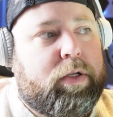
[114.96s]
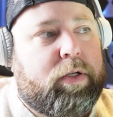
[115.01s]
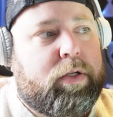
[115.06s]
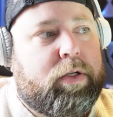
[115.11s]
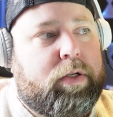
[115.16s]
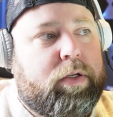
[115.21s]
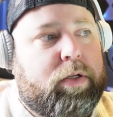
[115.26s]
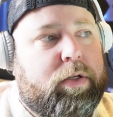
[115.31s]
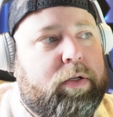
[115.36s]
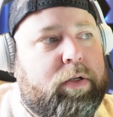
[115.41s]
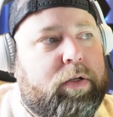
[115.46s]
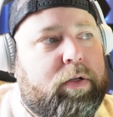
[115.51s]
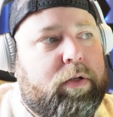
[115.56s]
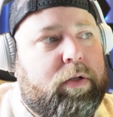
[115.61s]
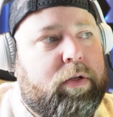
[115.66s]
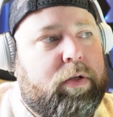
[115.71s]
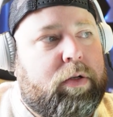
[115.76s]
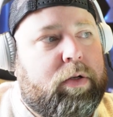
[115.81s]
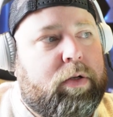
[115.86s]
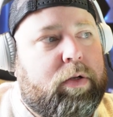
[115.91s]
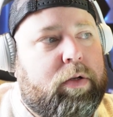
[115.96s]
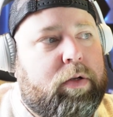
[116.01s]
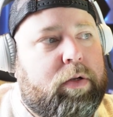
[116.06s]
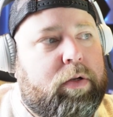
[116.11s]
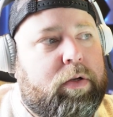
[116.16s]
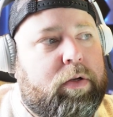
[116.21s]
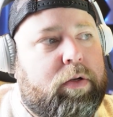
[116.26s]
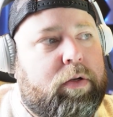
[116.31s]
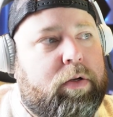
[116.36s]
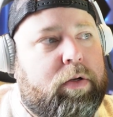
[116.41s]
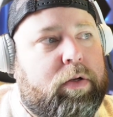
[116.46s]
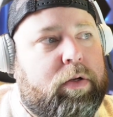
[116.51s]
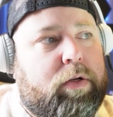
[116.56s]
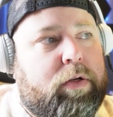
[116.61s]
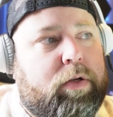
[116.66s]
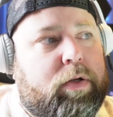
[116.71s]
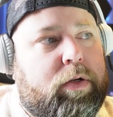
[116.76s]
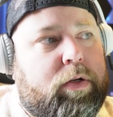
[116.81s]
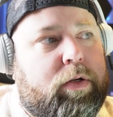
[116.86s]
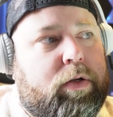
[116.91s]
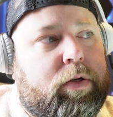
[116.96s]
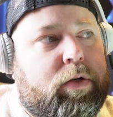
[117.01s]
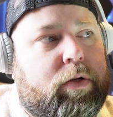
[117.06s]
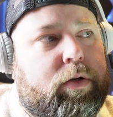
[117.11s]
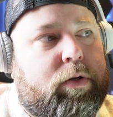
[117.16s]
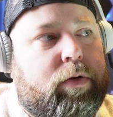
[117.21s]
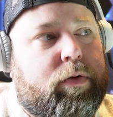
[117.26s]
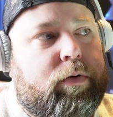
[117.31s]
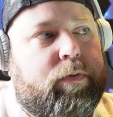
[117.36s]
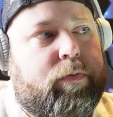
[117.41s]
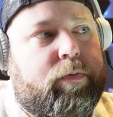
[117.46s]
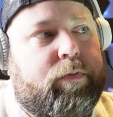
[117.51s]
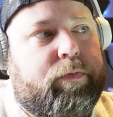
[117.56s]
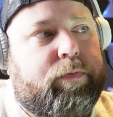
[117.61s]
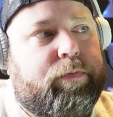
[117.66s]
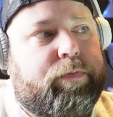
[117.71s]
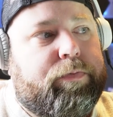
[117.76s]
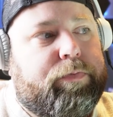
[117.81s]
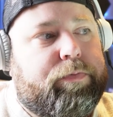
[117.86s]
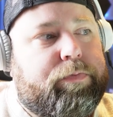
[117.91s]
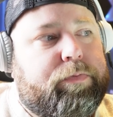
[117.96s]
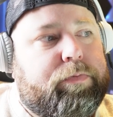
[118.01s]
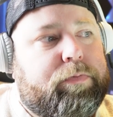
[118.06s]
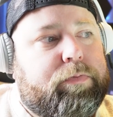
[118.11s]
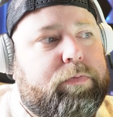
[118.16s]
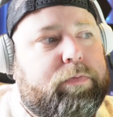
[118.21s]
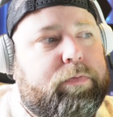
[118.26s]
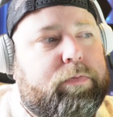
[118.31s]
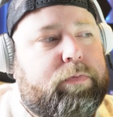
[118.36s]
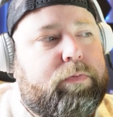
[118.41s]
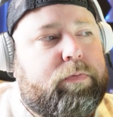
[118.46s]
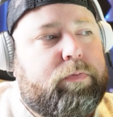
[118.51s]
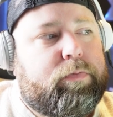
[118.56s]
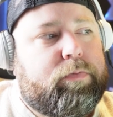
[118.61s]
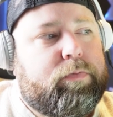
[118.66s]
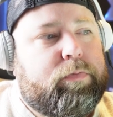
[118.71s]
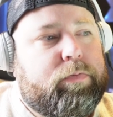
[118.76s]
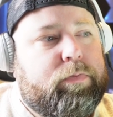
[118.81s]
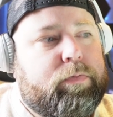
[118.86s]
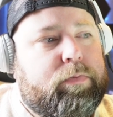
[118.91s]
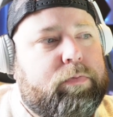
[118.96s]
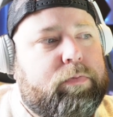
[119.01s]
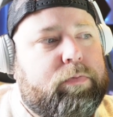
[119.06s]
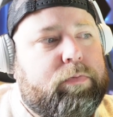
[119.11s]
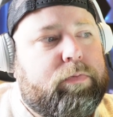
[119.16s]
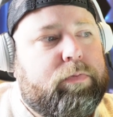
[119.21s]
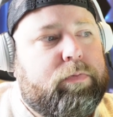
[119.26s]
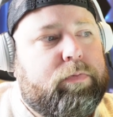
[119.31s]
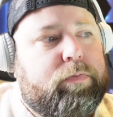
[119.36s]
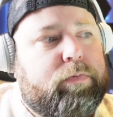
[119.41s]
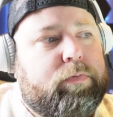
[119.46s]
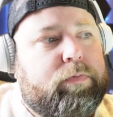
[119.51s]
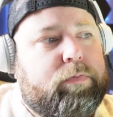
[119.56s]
Nothing is said.